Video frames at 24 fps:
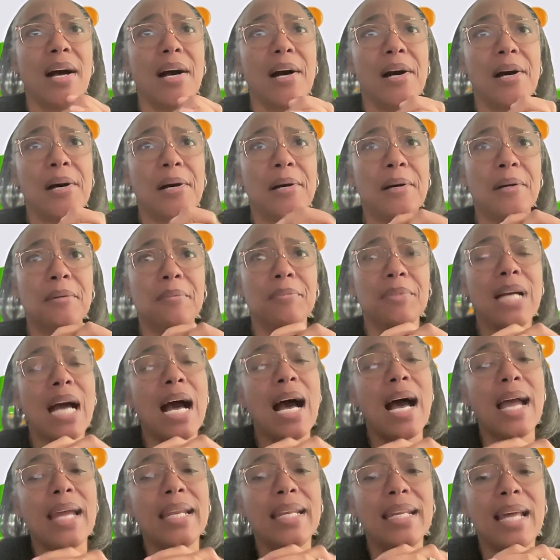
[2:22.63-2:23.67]

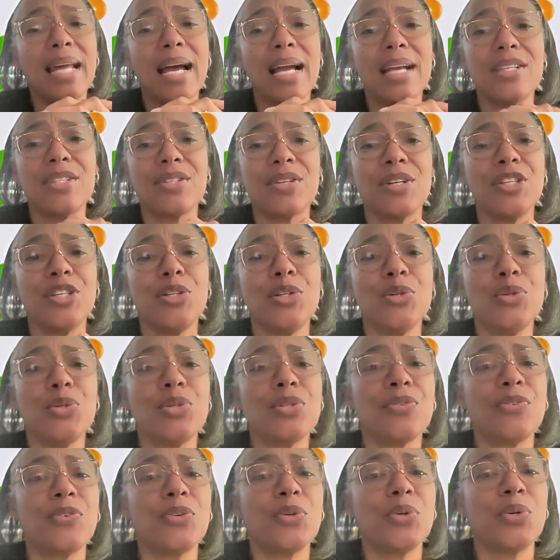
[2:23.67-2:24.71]
guidelines are
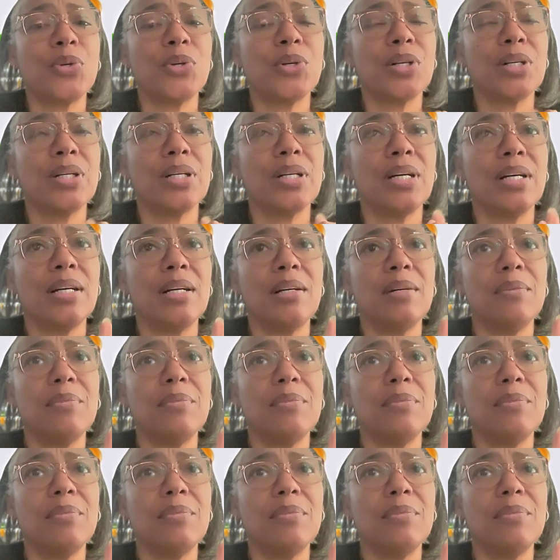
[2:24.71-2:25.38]
used for